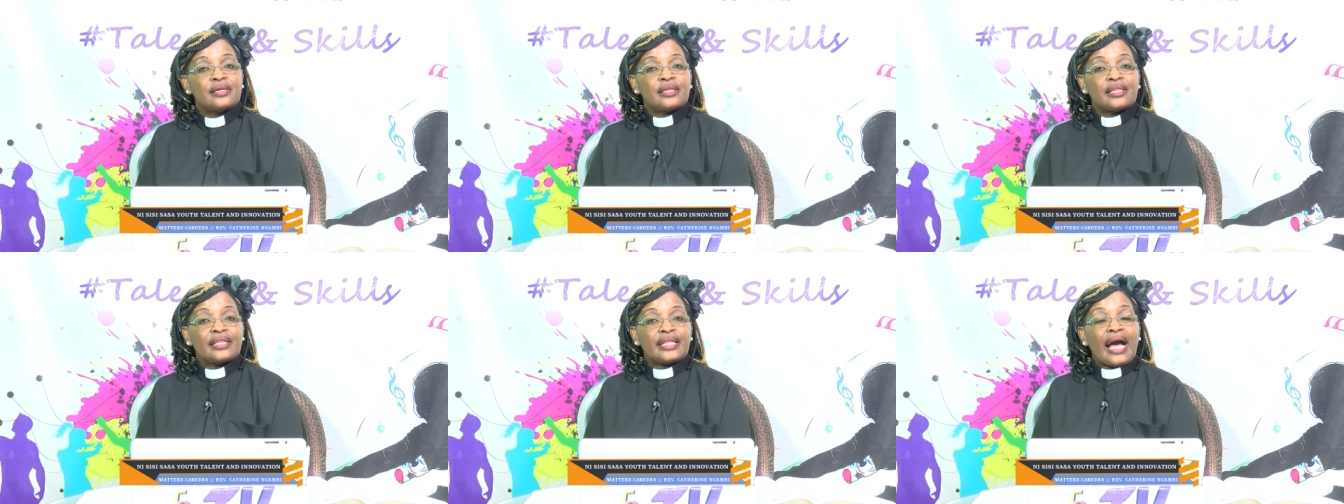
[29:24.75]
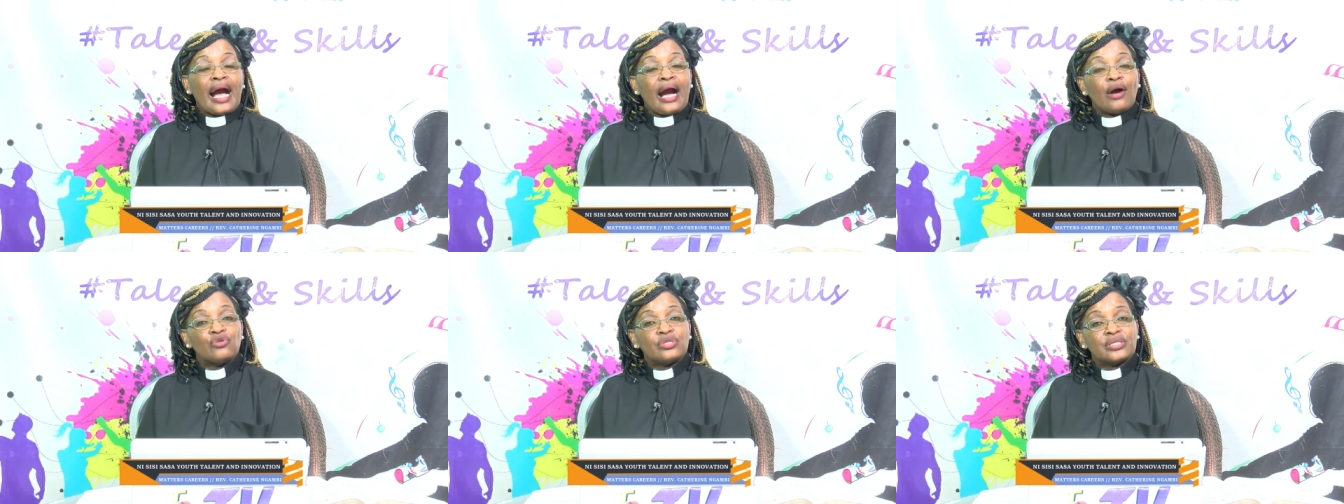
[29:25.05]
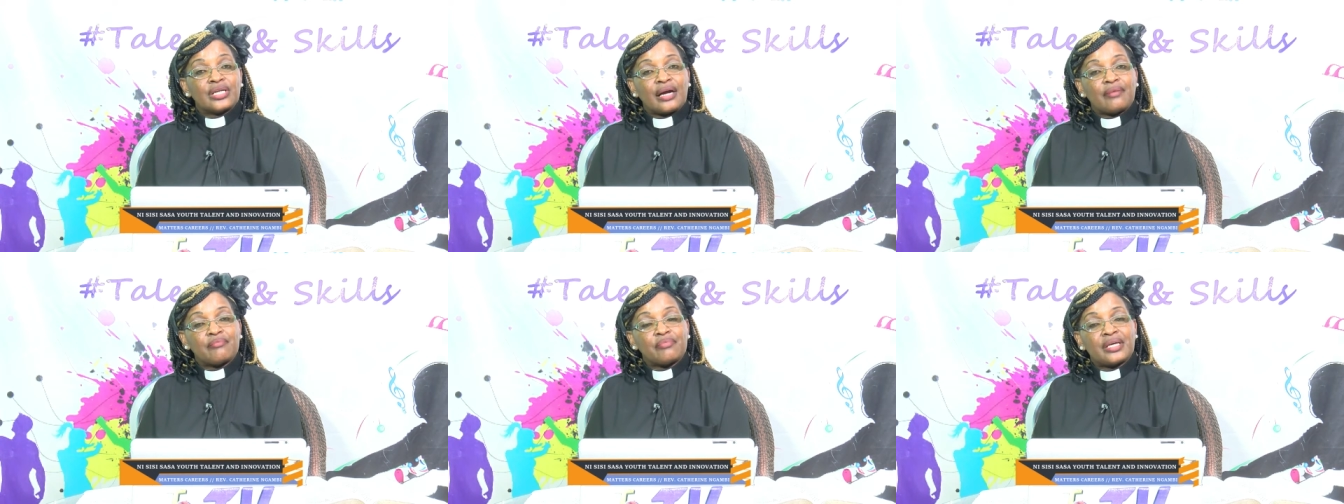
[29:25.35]
the
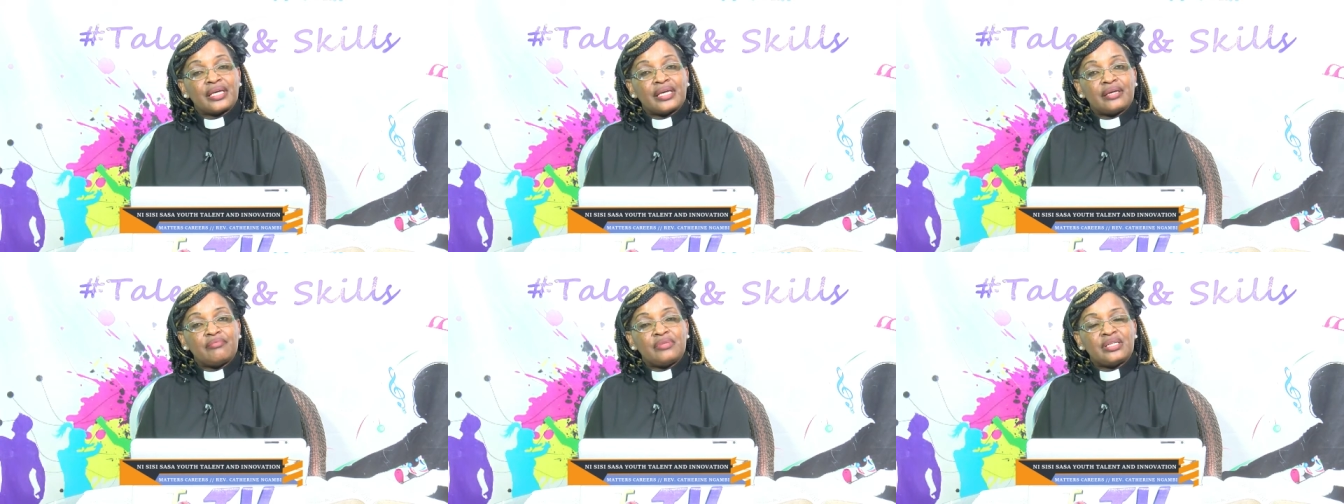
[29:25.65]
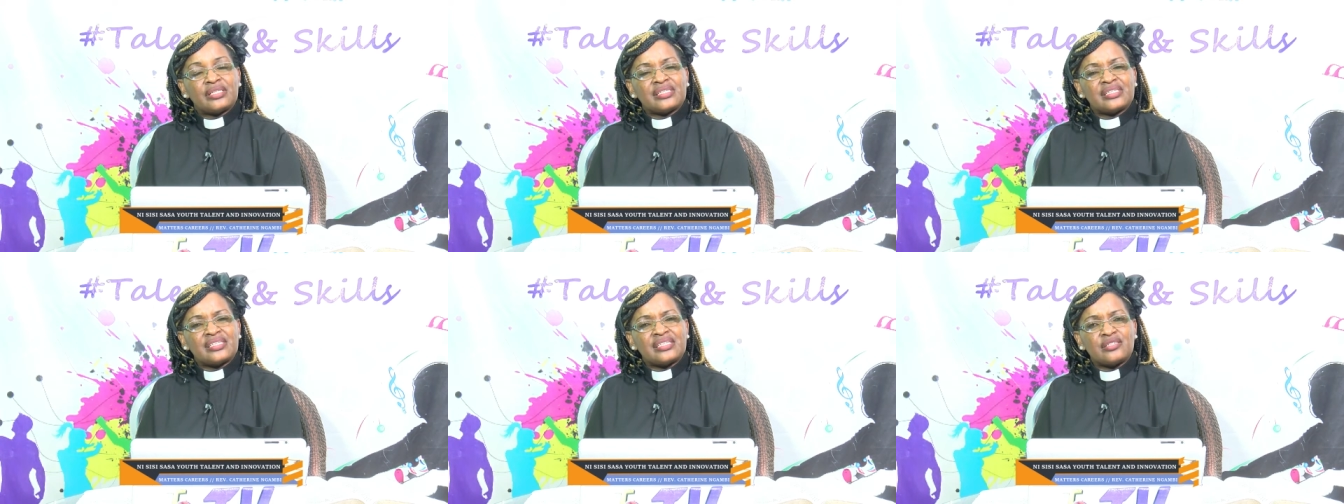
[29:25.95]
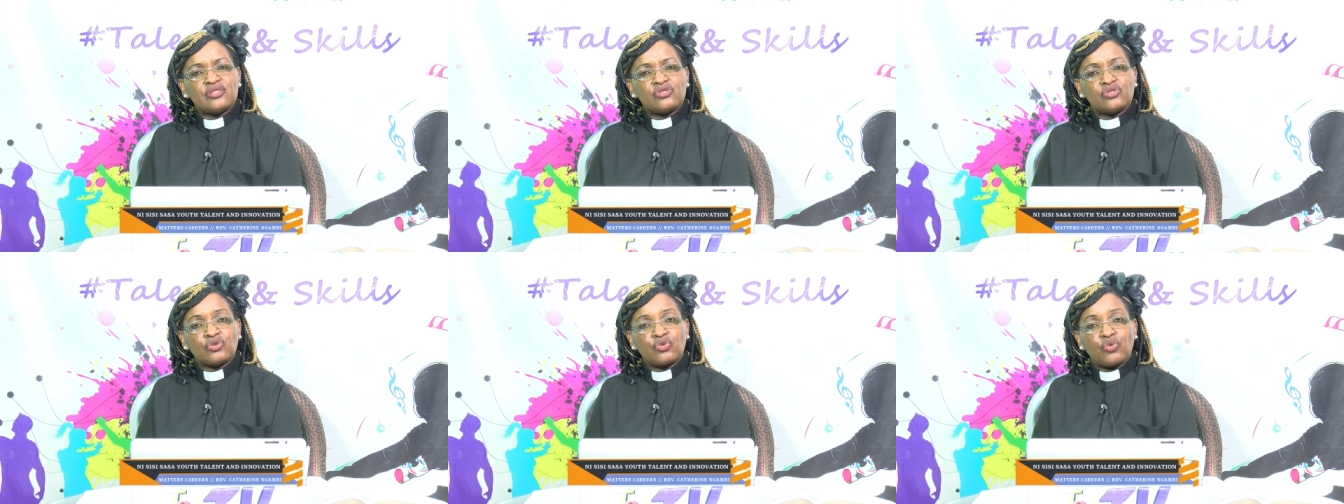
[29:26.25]
outcome came in
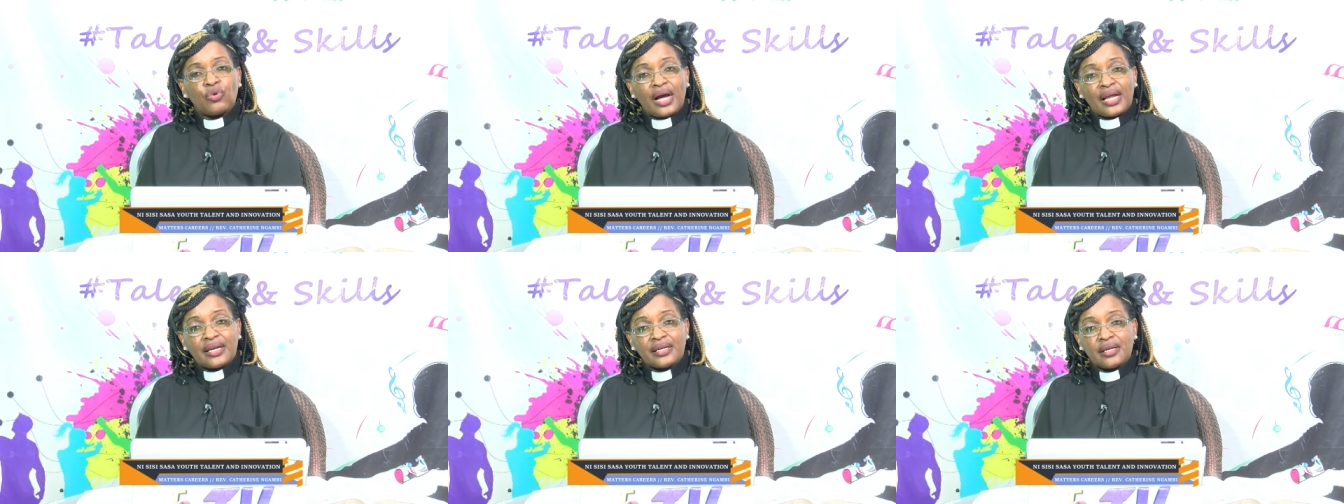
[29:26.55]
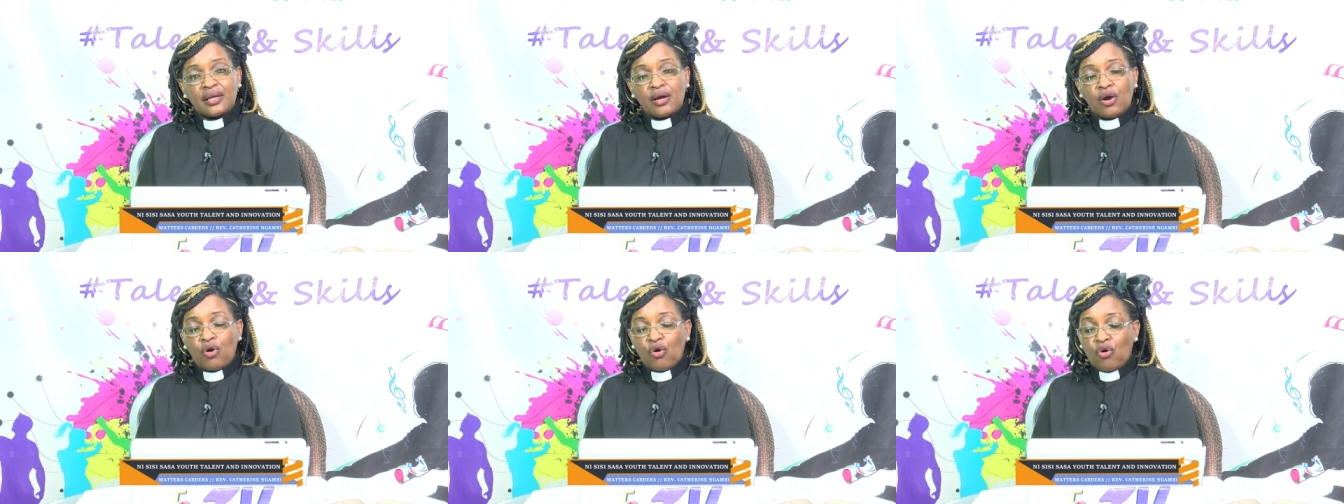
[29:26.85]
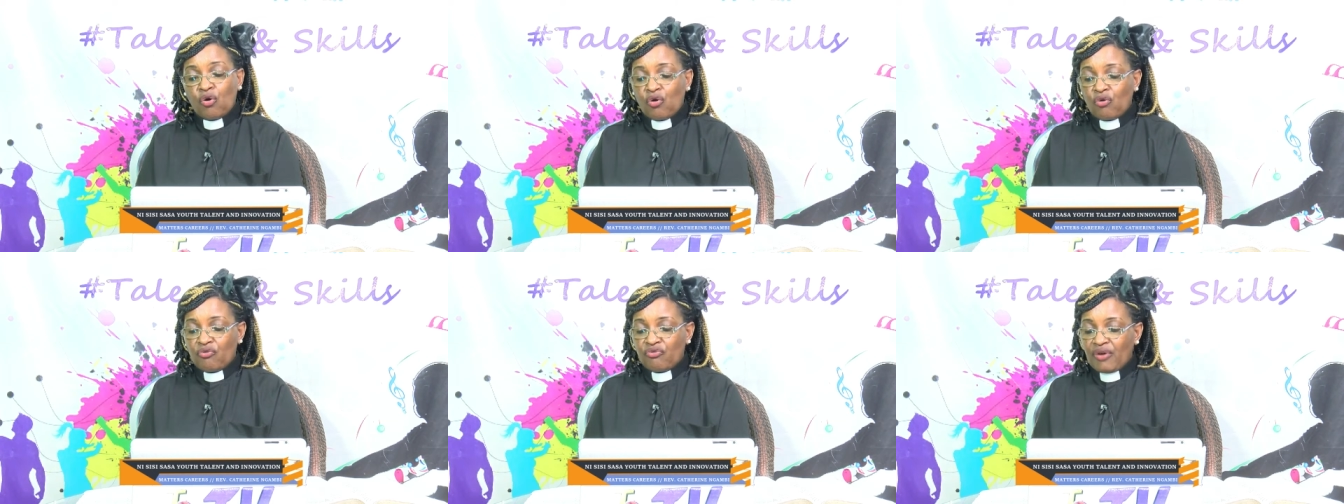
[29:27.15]
season one
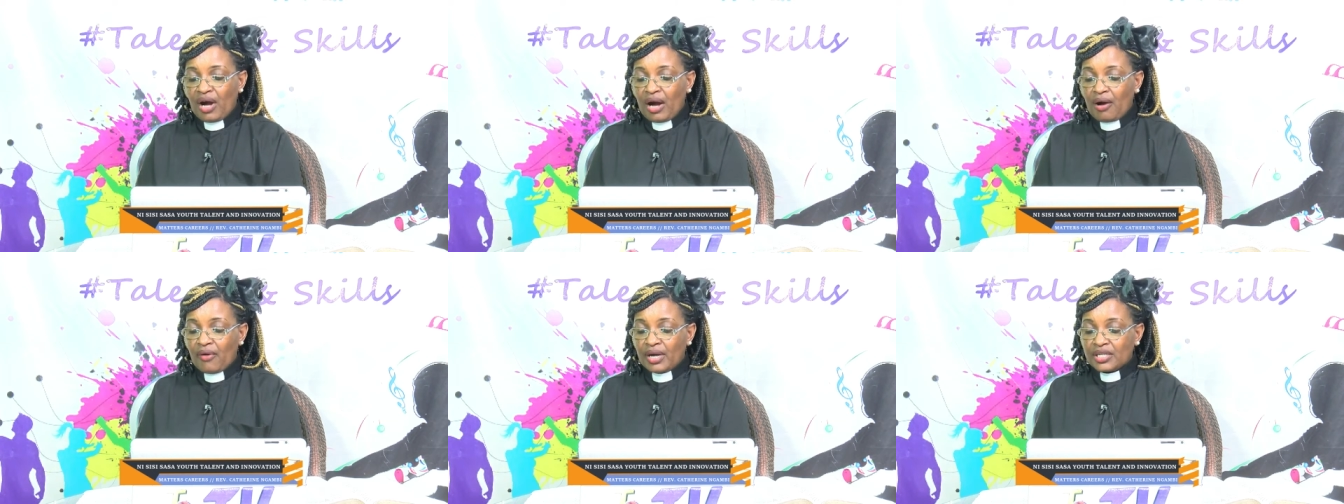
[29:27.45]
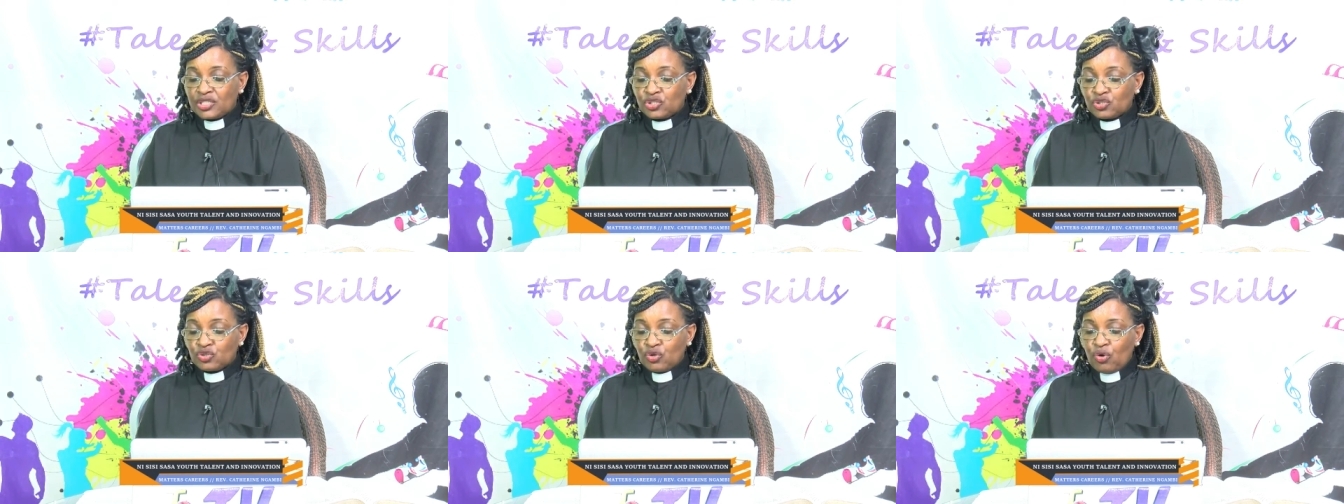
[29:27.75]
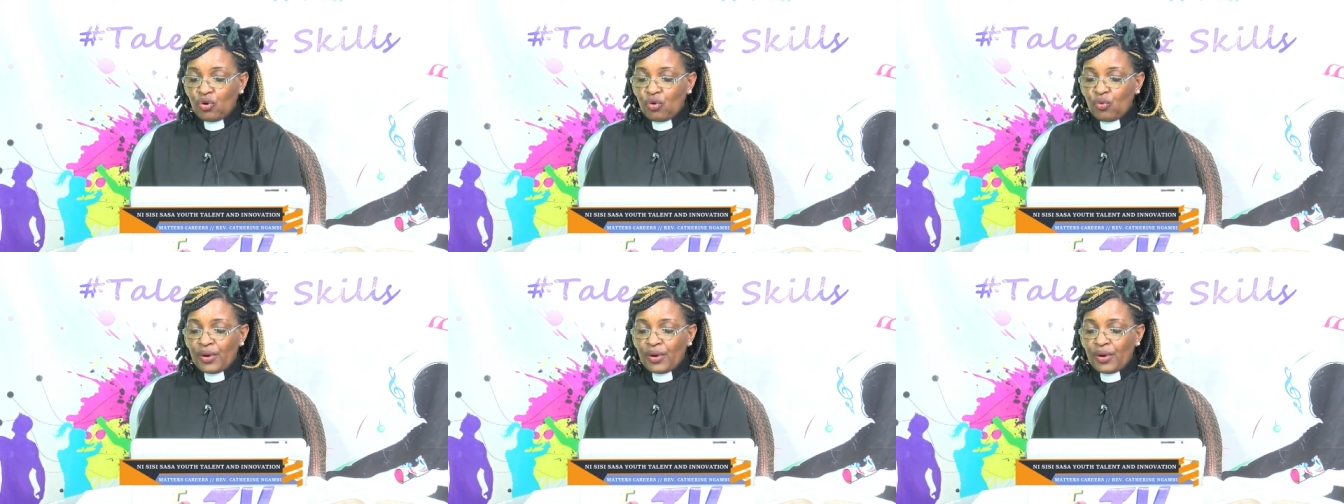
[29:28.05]
of our show,